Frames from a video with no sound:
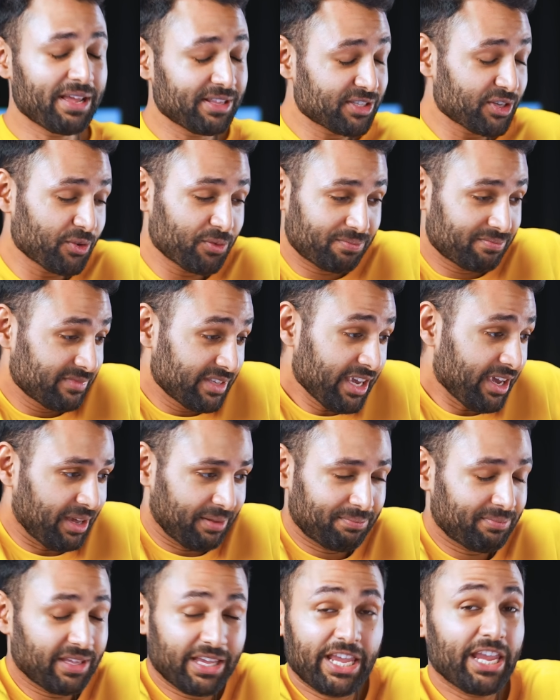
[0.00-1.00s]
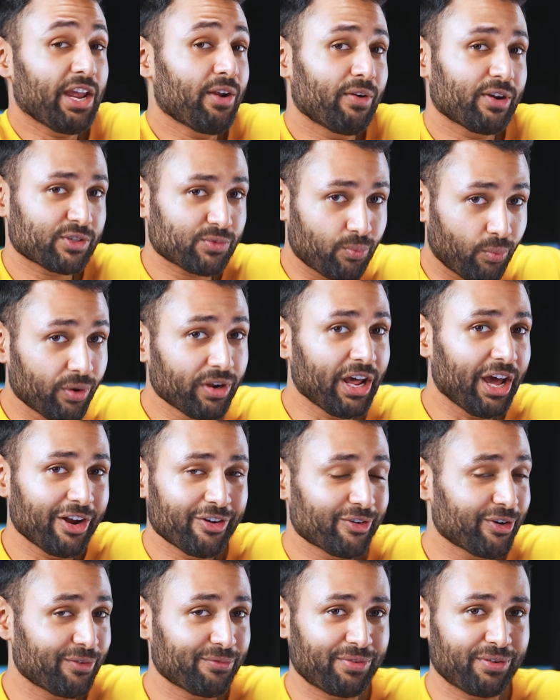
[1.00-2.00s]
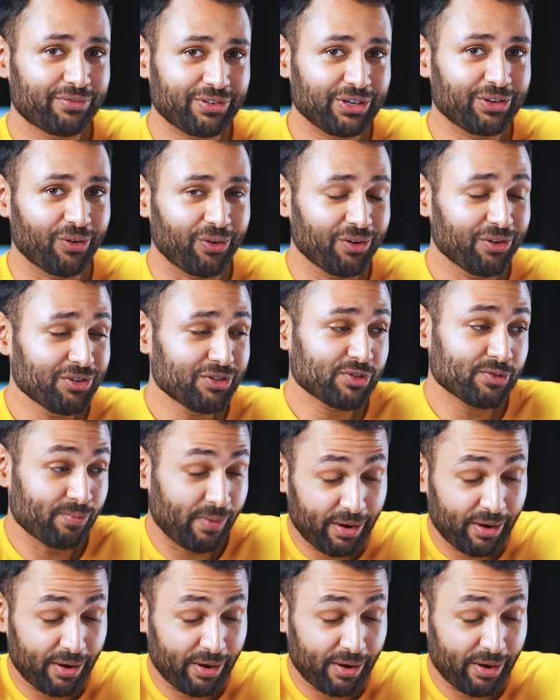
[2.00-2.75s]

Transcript: And so, yeah, here at $150,